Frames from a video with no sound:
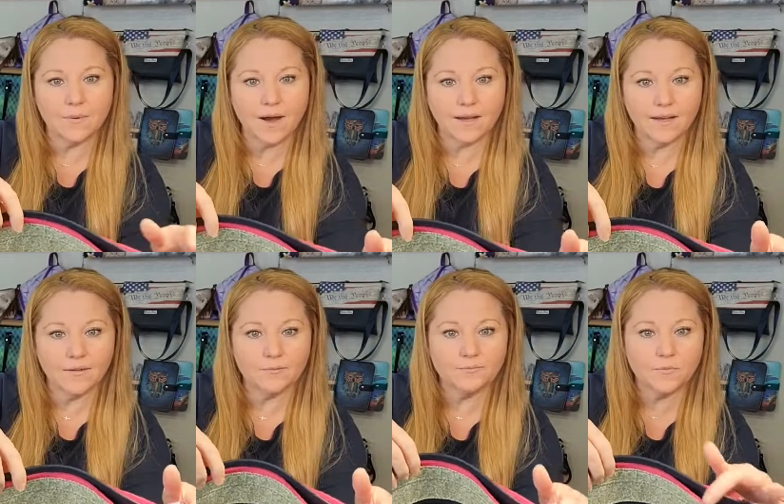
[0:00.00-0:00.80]
pocket,
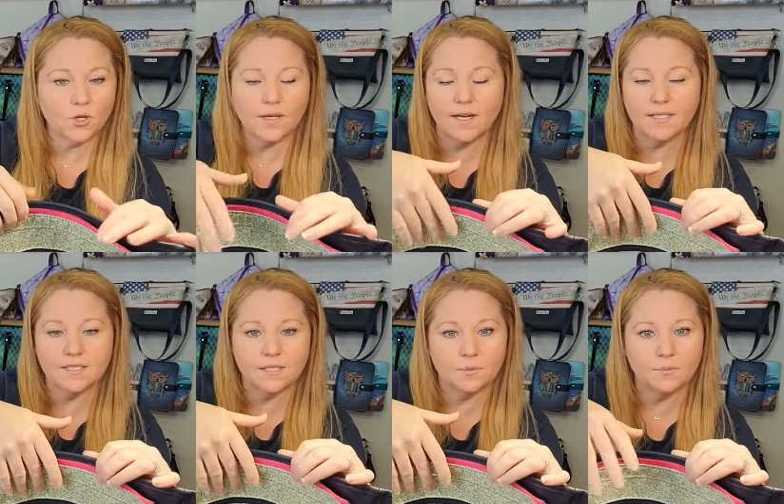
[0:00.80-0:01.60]
or a
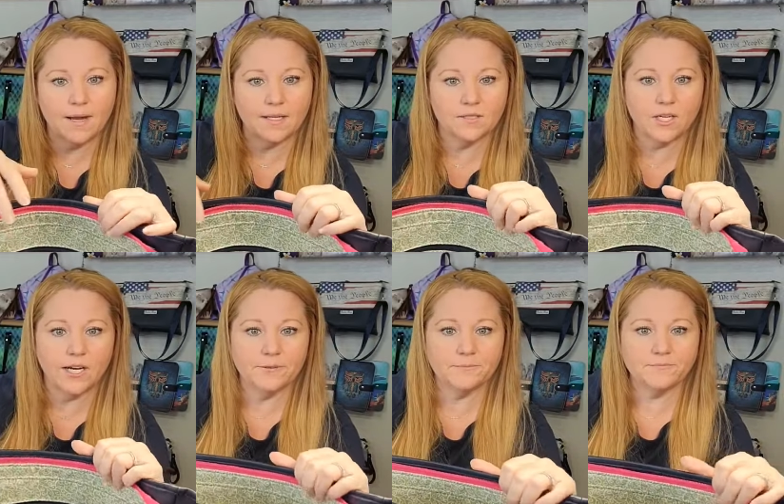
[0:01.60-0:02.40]
zipper pocket,
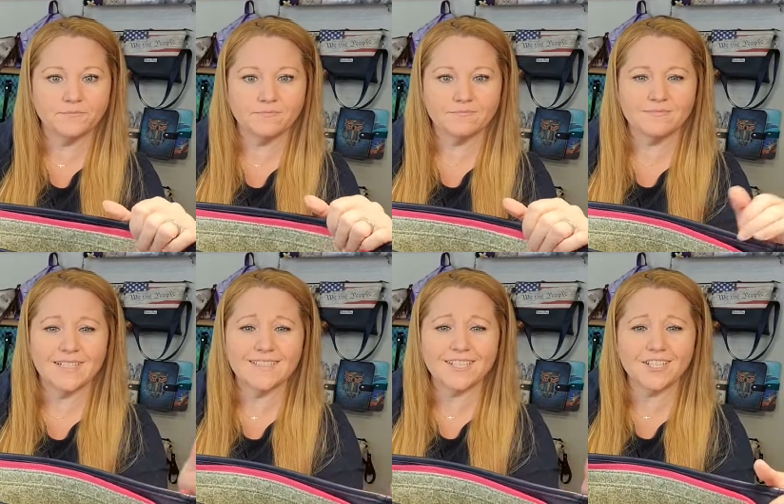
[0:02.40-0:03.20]
sorry.
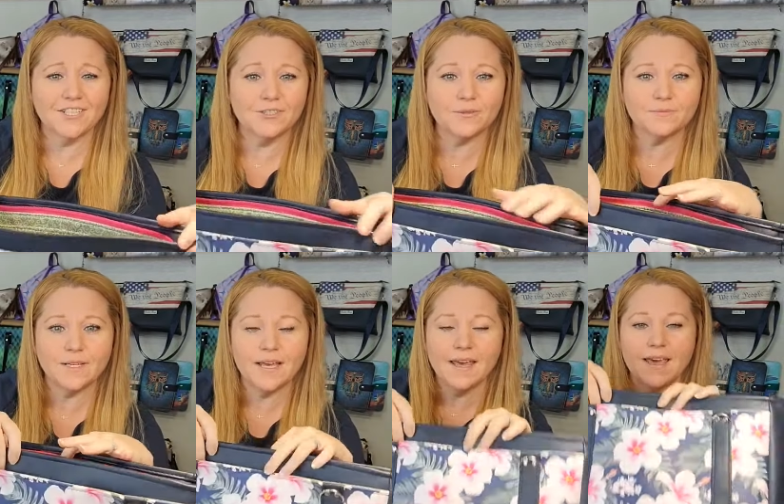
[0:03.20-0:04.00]
Isn't it cute?
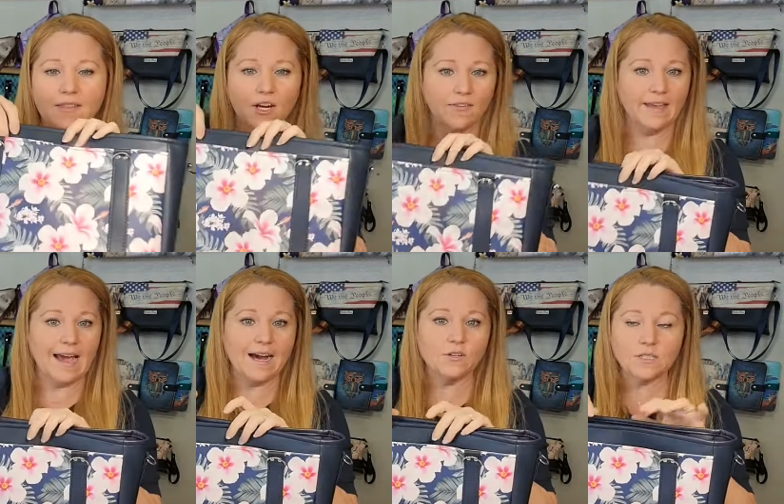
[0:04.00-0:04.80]
And then on the
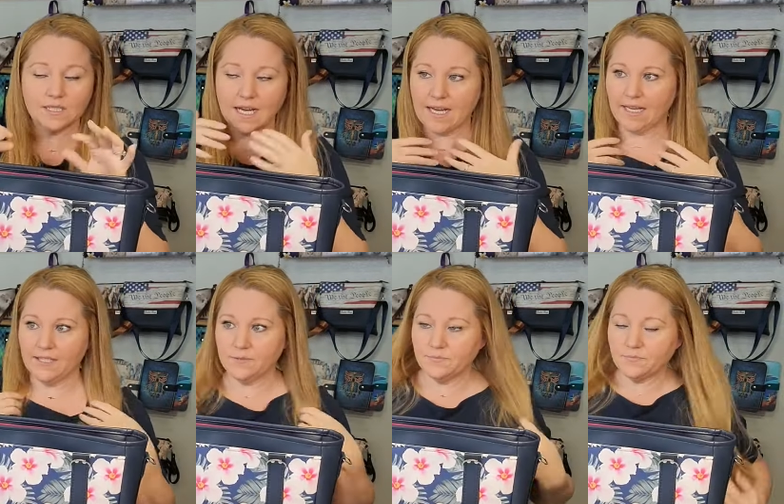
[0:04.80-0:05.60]

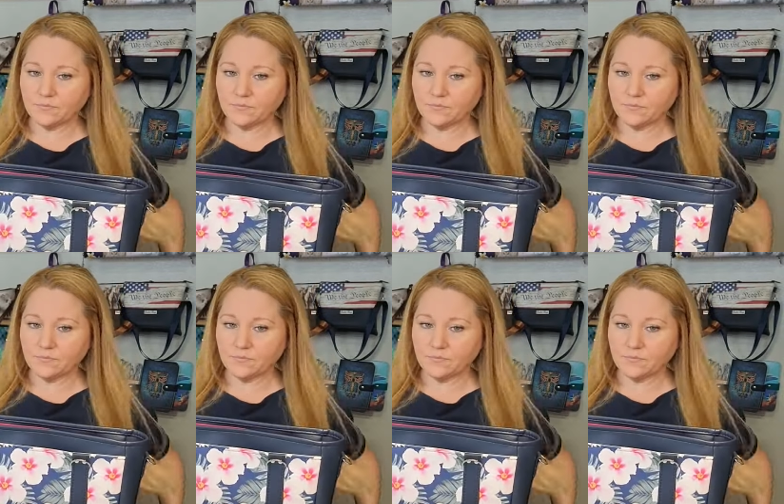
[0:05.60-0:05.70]
outside,